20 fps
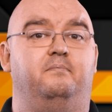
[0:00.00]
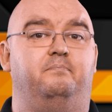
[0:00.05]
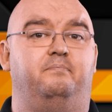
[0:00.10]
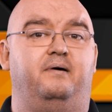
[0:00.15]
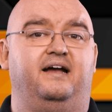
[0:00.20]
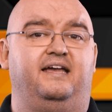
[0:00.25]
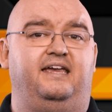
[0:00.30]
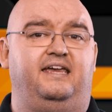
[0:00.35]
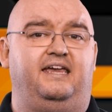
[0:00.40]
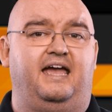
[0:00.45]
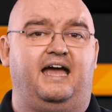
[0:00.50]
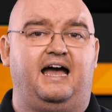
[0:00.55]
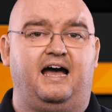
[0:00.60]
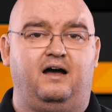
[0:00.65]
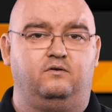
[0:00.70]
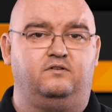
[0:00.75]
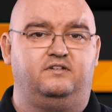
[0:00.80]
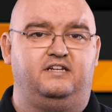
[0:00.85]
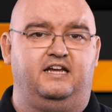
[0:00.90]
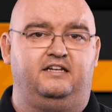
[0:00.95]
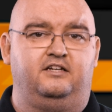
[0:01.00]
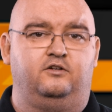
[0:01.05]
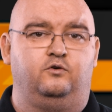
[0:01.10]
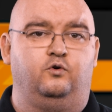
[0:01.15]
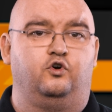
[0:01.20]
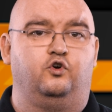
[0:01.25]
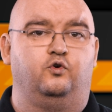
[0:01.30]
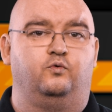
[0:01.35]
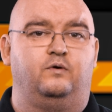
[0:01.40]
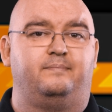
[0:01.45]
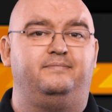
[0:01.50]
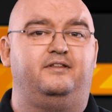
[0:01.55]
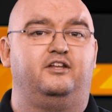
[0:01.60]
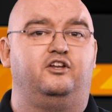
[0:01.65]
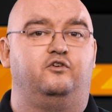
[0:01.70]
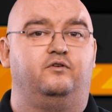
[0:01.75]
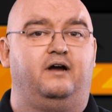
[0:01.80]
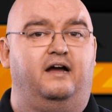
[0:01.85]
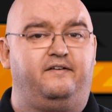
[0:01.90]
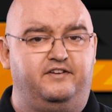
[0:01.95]
A buggy, outdated or
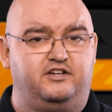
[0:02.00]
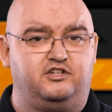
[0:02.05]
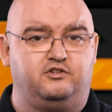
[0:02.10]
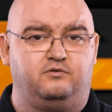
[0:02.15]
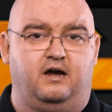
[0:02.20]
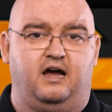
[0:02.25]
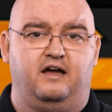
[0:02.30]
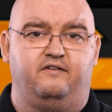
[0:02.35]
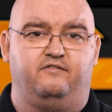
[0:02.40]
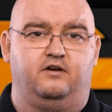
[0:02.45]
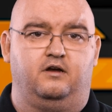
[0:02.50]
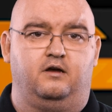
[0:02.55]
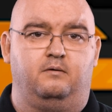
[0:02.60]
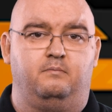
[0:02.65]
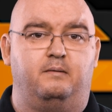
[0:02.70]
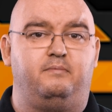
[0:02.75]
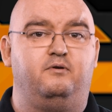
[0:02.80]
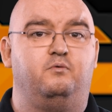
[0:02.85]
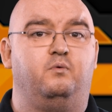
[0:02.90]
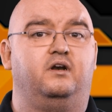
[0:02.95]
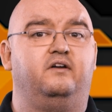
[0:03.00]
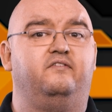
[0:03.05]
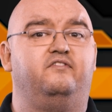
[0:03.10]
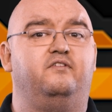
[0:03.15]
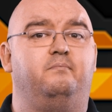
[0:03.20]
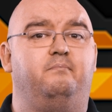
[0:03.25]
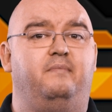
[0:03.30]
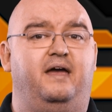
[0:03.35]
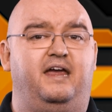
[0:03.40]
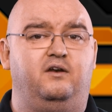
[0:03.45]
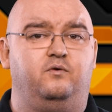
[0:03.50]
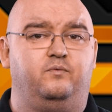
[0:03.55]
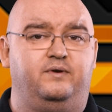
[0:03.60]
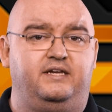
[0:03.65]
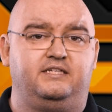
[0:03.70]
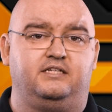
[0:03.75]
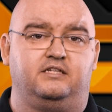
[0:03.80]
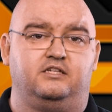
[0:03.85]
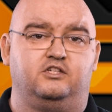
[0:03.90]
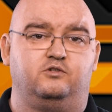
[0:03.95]
corrupted graphics driver may be one of the main
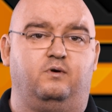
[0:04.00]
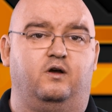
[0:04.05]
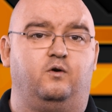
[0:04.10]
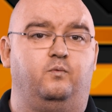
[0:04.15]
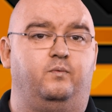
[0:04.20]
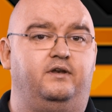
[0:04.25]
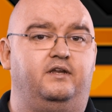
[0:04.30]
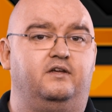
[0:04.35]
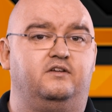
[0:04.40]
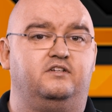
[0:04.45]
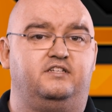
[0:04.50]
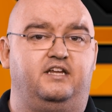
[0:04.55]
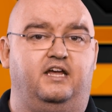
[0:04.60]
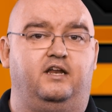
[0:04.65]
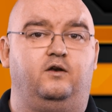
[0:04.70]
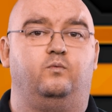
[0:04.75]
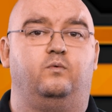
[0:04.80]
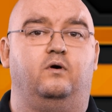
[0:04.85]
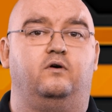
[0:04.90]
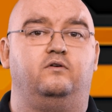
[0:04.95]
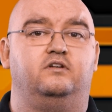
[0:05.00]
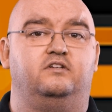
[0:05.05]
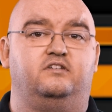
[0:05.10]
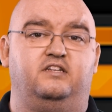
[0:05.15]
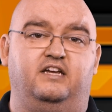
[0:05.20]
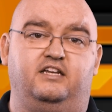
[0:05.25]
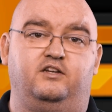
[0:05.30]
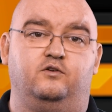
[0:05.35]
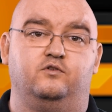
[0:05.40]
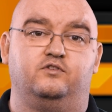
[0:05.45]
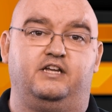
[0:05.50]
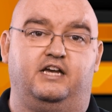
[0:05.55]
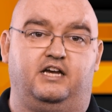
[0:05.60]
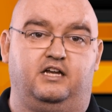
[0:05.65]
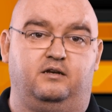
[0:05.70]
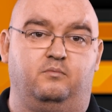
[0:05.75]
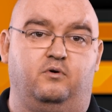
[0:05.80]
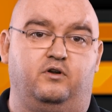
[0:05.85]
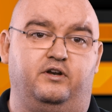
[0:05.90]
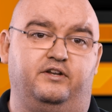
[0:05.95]
reasons why Windows 10 won't detect your
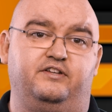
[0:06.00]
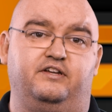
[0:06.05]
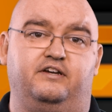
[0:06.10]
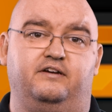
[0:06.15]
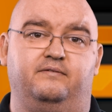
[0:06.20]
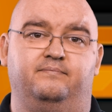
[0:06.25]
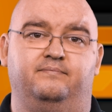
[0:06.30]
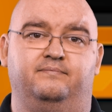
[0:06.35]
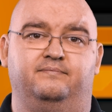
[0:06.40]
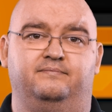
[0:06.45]
second monitor.